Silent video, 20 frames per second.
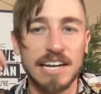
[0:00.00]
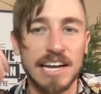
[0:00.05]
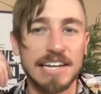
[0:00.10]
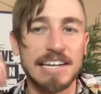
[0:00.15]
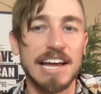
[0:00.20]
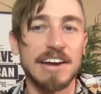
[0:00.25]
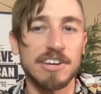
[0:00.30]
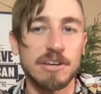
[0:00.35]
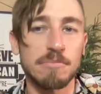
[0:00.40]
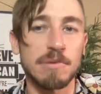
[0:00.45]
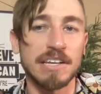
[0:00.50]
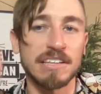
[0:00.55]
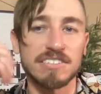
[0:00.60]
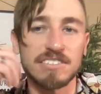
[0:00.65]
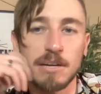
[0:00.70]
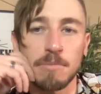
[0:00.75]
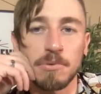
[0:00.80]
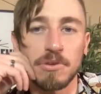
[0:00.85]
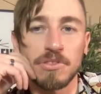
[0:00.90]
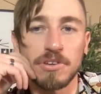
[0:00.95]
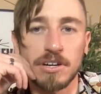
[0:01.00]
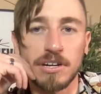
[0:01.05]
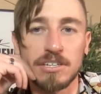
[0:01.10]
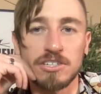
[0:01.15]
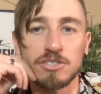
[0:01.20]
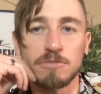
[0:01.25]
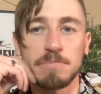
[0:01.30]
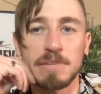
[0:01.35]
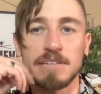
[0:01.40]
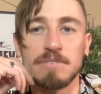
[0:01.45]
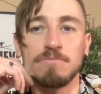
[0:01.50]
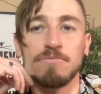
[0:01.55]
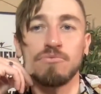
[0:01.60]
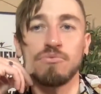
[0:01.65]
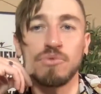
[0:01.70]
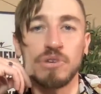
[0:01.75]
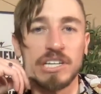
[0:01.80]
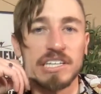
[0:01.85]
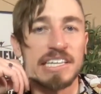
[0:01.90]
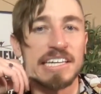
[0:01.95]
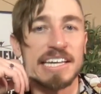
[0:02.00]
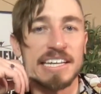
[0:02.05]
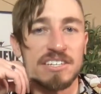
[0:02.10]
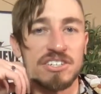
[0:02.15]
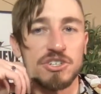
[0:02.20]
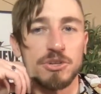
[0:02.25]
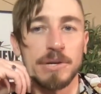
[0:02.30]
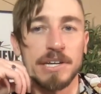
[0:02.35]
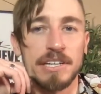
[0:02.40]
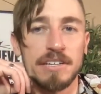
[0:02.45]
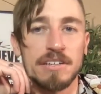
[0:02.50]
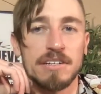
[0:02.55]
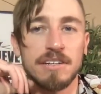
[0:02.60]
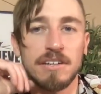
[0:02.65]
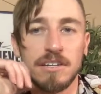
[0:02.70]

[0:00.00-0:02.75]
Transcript: And now you can bring this up with her and just be really into it.